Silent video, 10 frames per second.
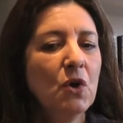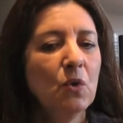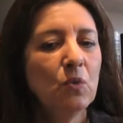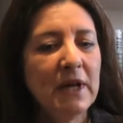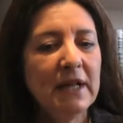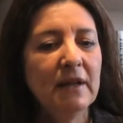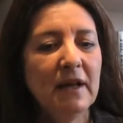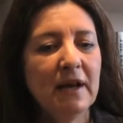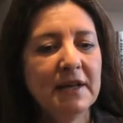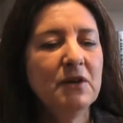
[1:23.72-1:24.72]
Well,
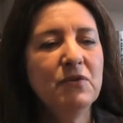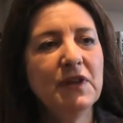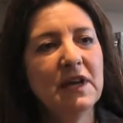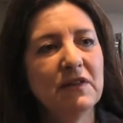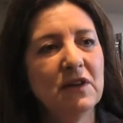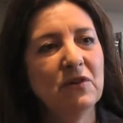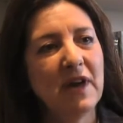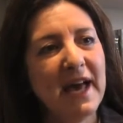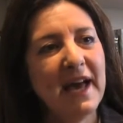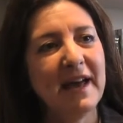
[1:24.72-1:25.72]
I don't think that you
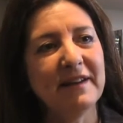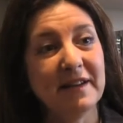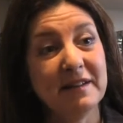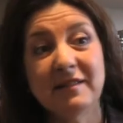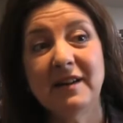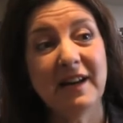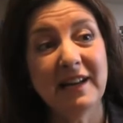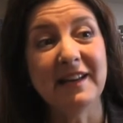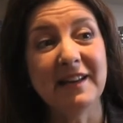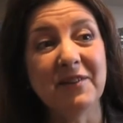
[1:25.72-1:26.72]
can
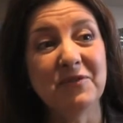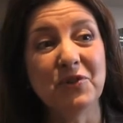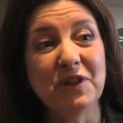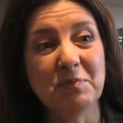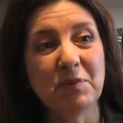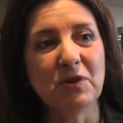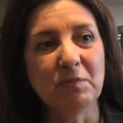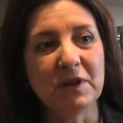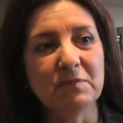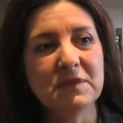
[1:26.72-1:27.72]
entirely avoid
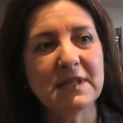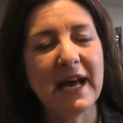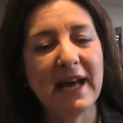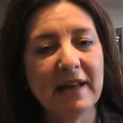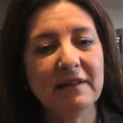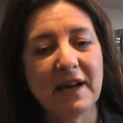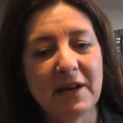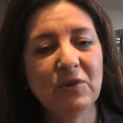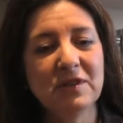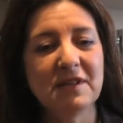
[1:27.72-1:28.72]
problems, and I
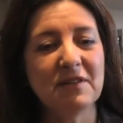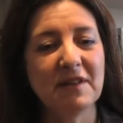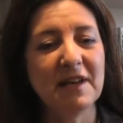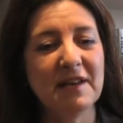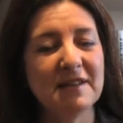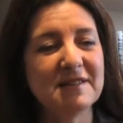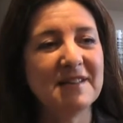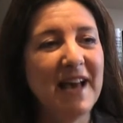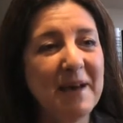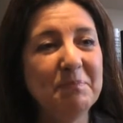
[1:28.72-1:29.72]
also think
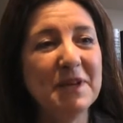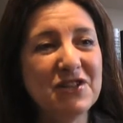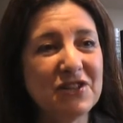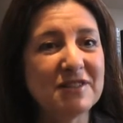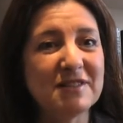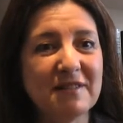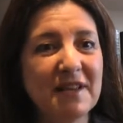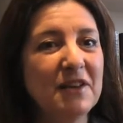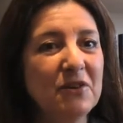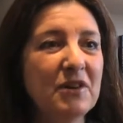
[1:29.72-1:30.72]
it's ambitious to
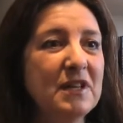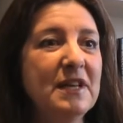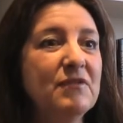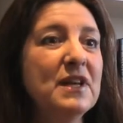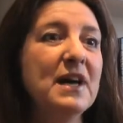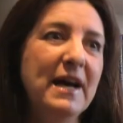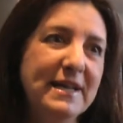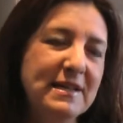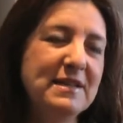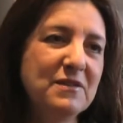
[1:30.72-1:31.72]
think you can even
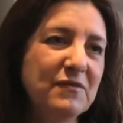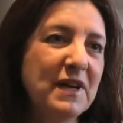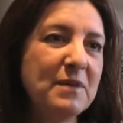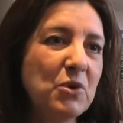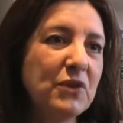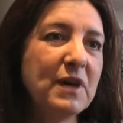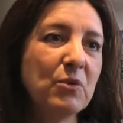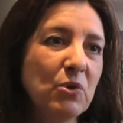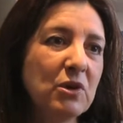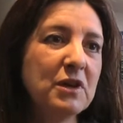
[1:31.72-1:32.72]
identify what they're
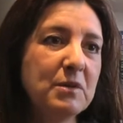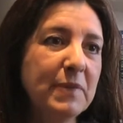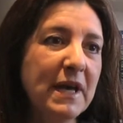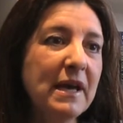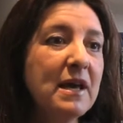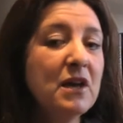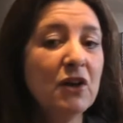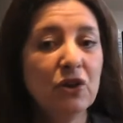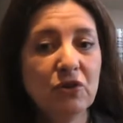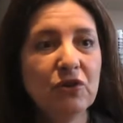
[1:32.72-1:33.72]
all going to be.
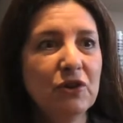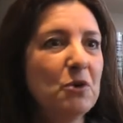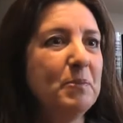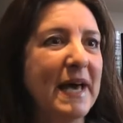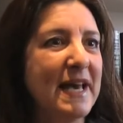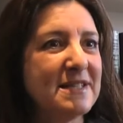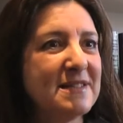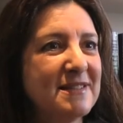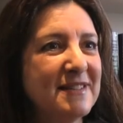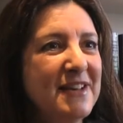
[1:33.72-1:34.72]
You do your
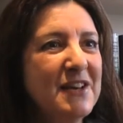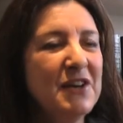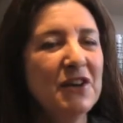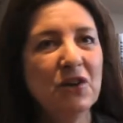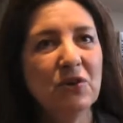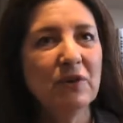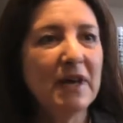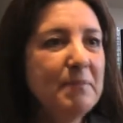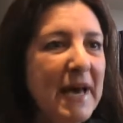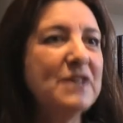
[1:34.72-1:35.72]
best. You
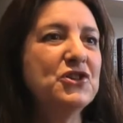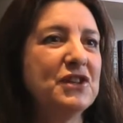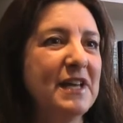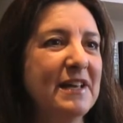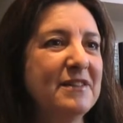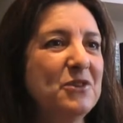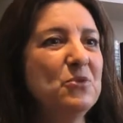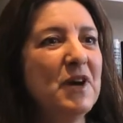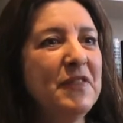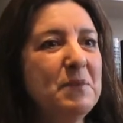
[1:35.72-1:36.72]
imagine it. You
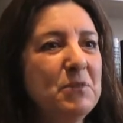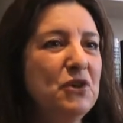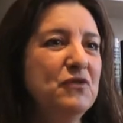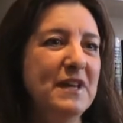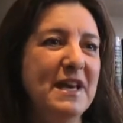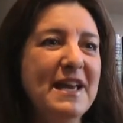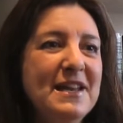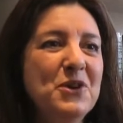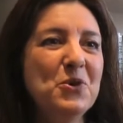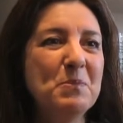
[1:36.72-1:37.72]
run the movie
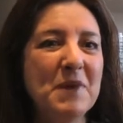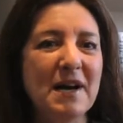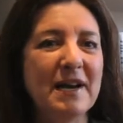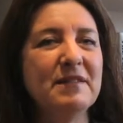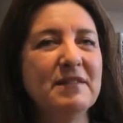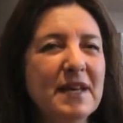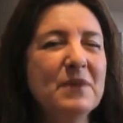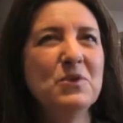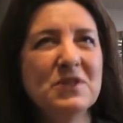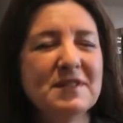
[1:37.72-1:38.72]
in your mind and
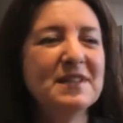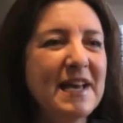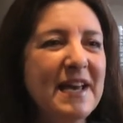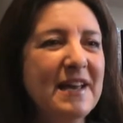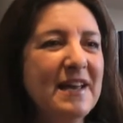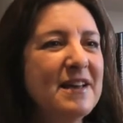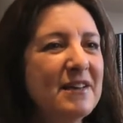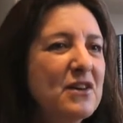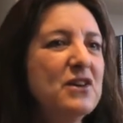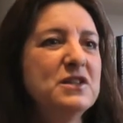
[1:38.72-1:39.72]
think, what's the day
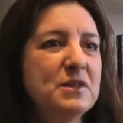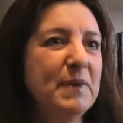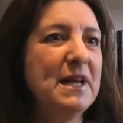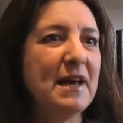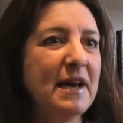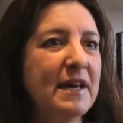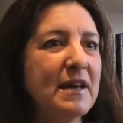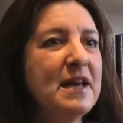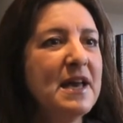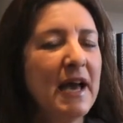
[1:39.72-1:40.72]
going to be like?
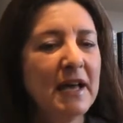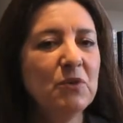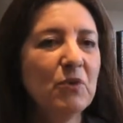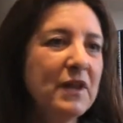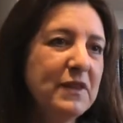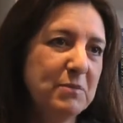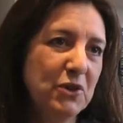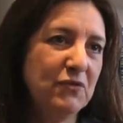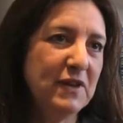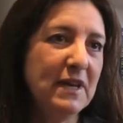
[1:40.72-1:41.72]
And you run the
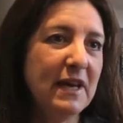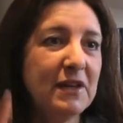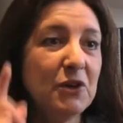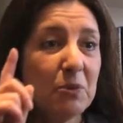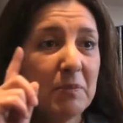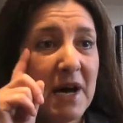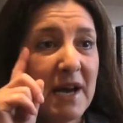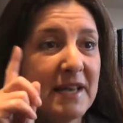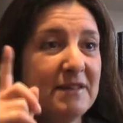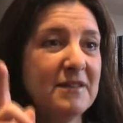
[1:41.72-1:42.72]
movie in your
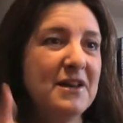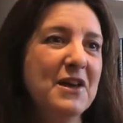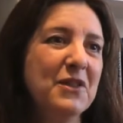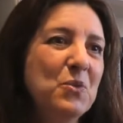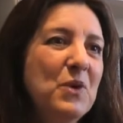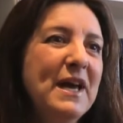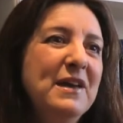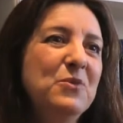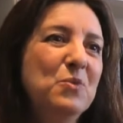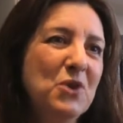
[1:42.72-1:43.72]
mind the way
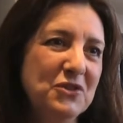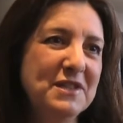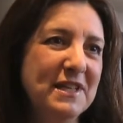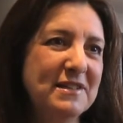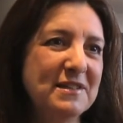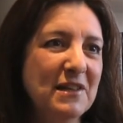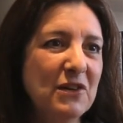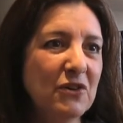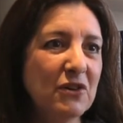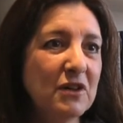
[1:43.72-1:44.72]
you want it to
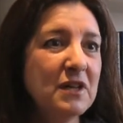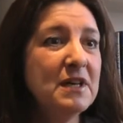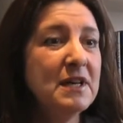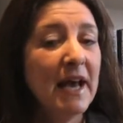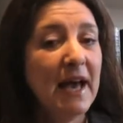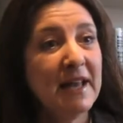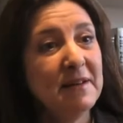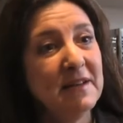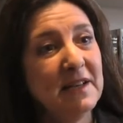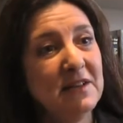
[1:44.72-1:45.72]
look.
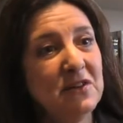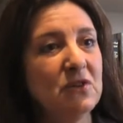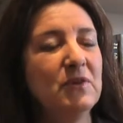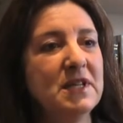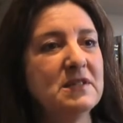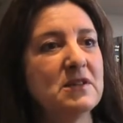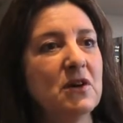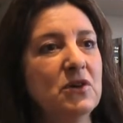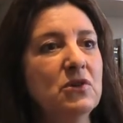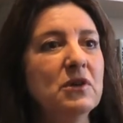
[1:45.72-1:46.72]
And in doing so,
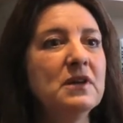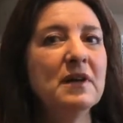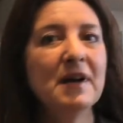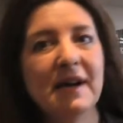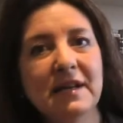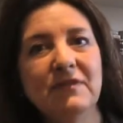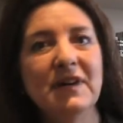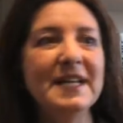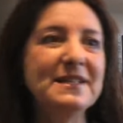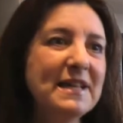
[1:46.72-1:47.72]
you can kind of
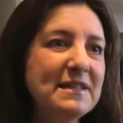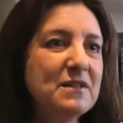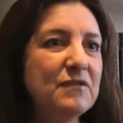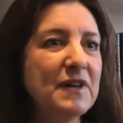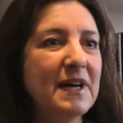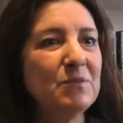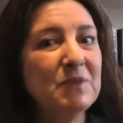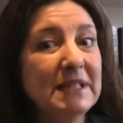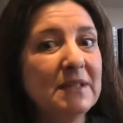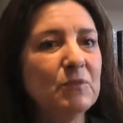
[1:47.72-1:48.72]
identify,
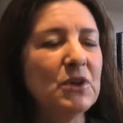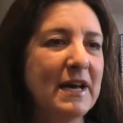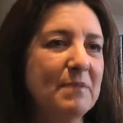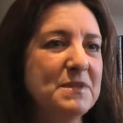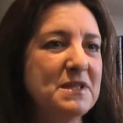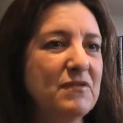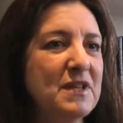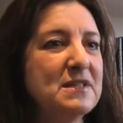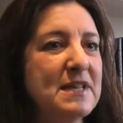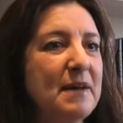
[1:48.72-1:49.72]
well, what happens if
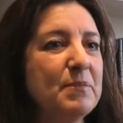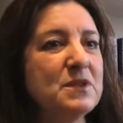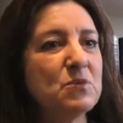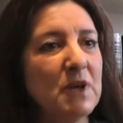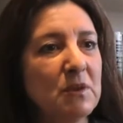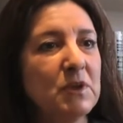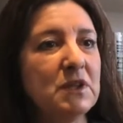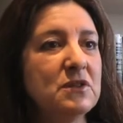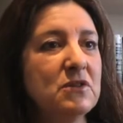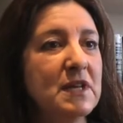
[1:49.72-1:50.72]
this happens? Well, we'll
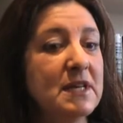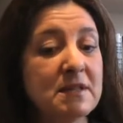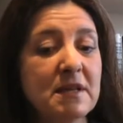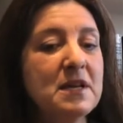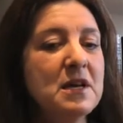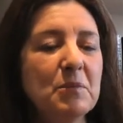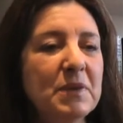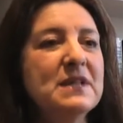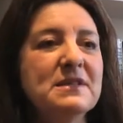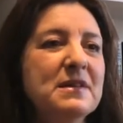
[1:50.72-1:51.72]
do this.
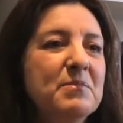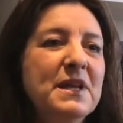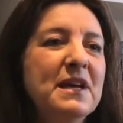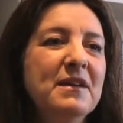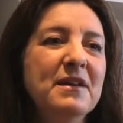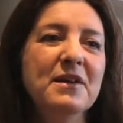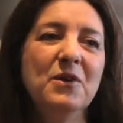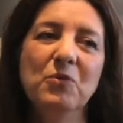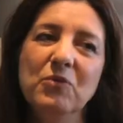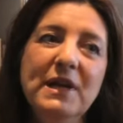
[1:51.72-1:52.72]
But there's something
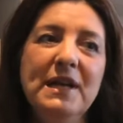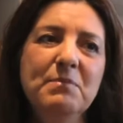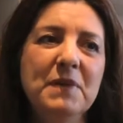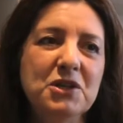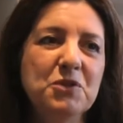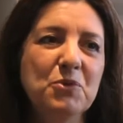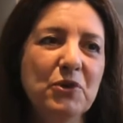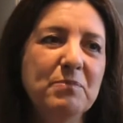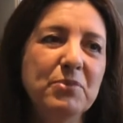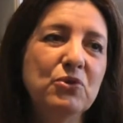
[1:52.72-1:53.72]
really much
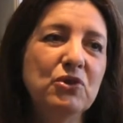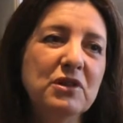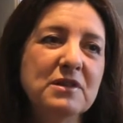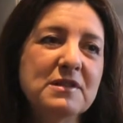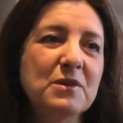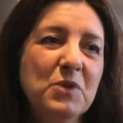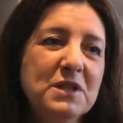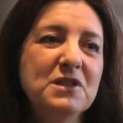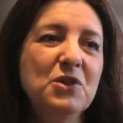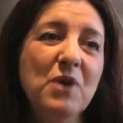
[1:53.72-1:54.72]
more important. So
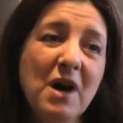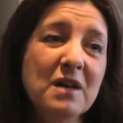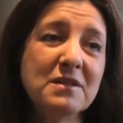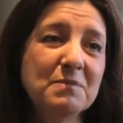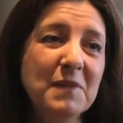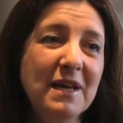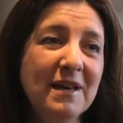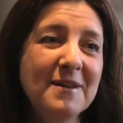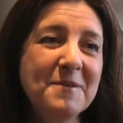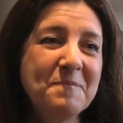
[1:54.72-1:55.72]
once you ask me
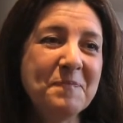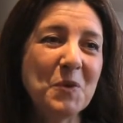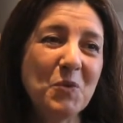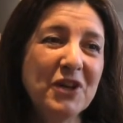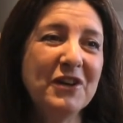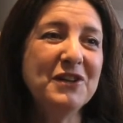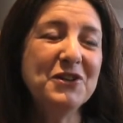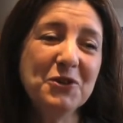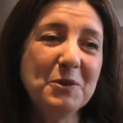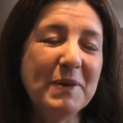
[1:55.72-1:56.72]
what you're going to
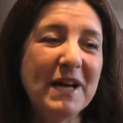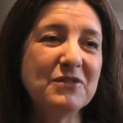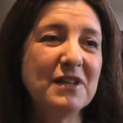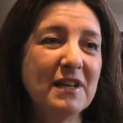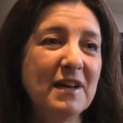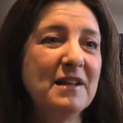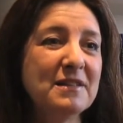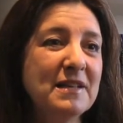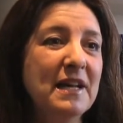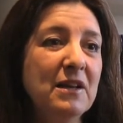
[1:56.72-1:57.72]
do about it, I'll
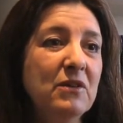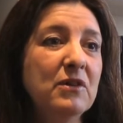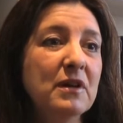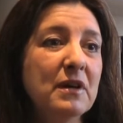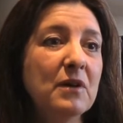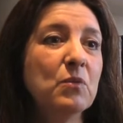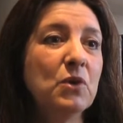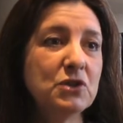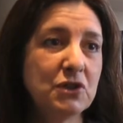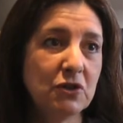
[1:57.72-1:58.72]
tell you
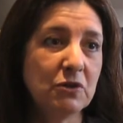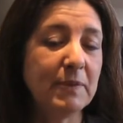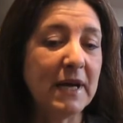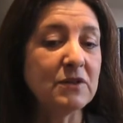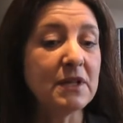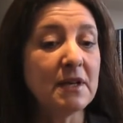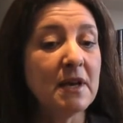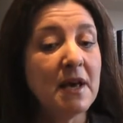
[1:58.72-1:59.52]
what to do about it.